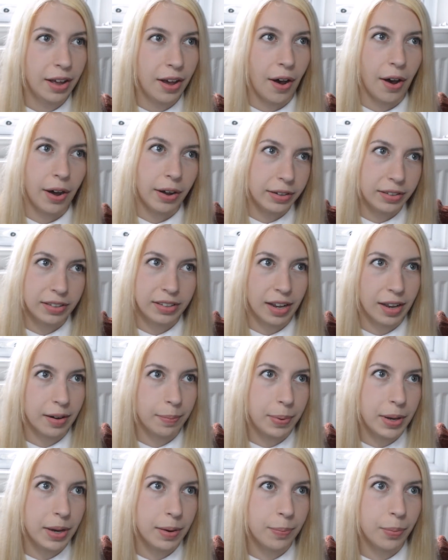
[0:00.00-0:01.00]
undead
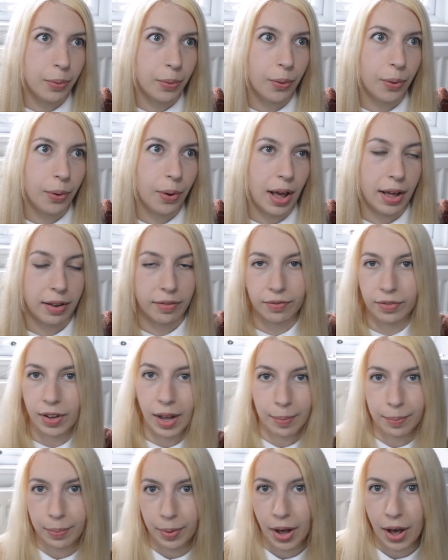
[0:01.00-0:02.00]
people and
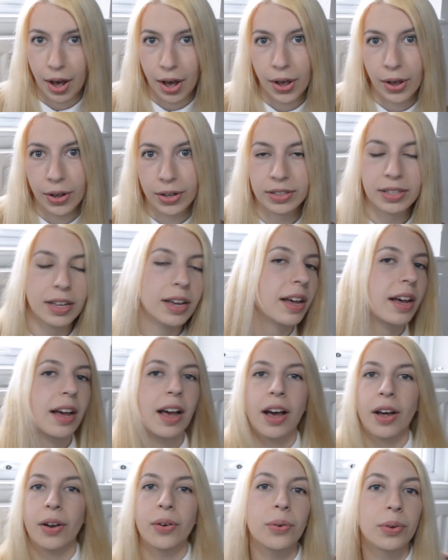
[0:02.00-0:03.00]
vampires
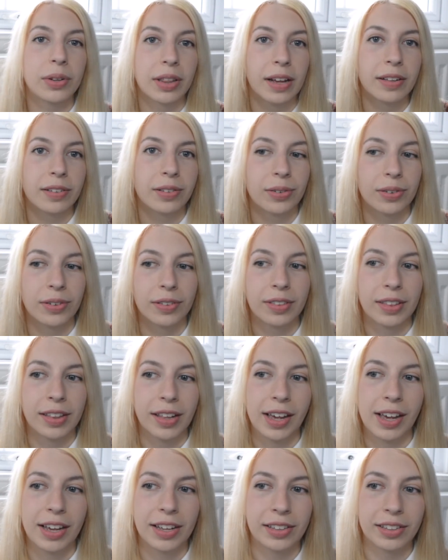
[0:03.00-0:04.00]
and all that sort of
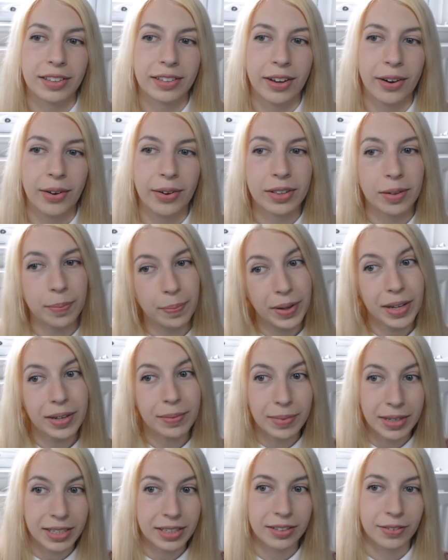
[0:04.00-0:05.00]
thing, so it's a big
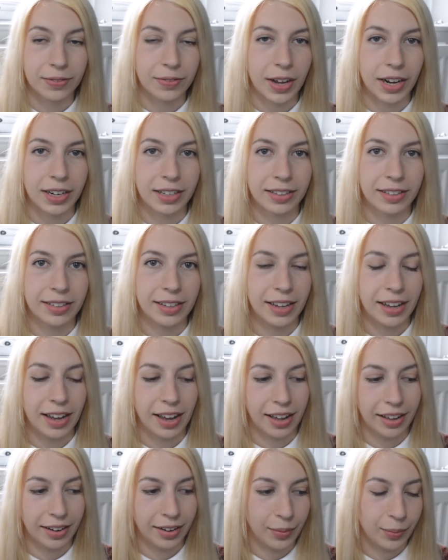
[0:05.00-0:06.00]
mix of fantasy
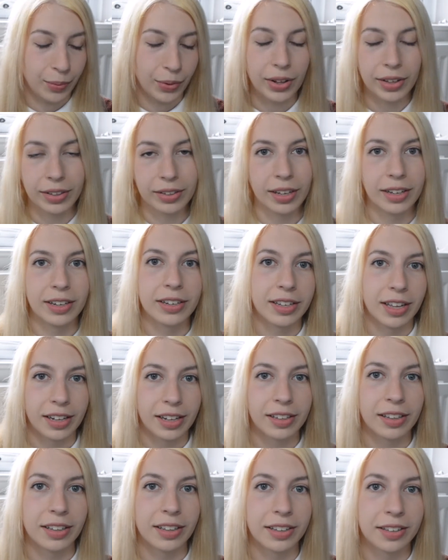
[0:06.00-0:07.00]
and I'm really excited to get
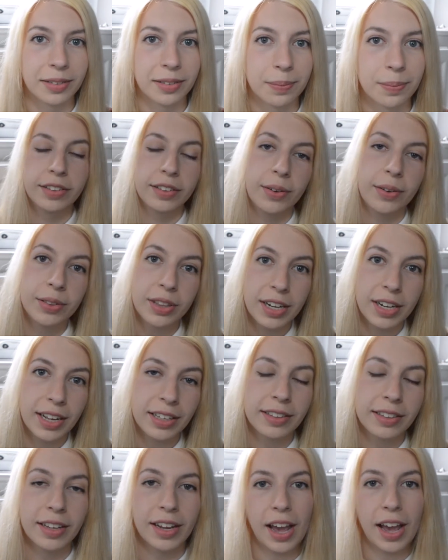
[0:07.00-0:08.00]
to this. So the
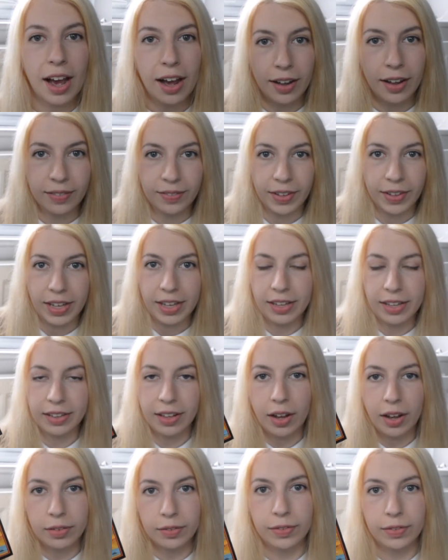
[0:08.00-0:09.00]
next I have is
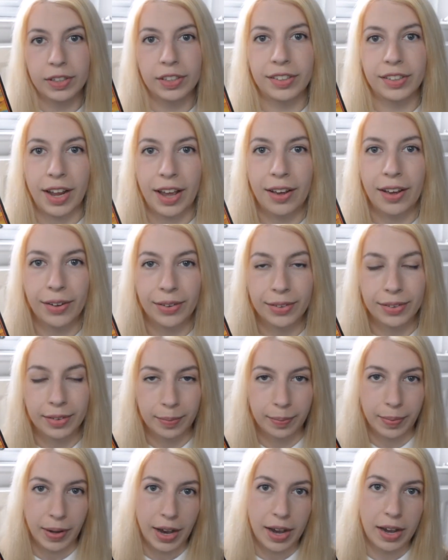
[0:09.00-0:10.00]
Unfinished Tales
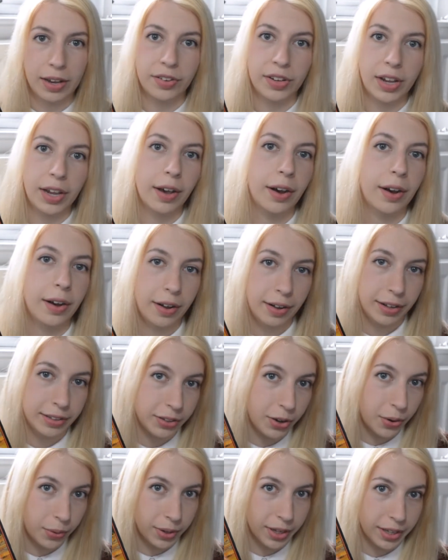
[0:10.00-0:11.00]
by J.R.R.
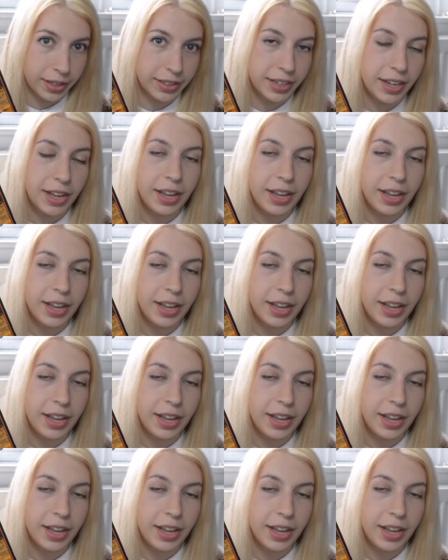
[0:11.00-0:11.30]
Tolkien.